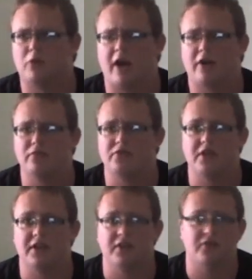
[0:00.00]
Raccoon
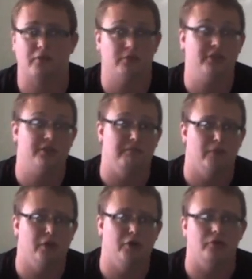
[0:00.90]
City is completely
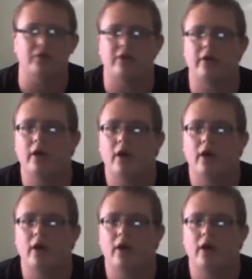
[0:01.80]
moot.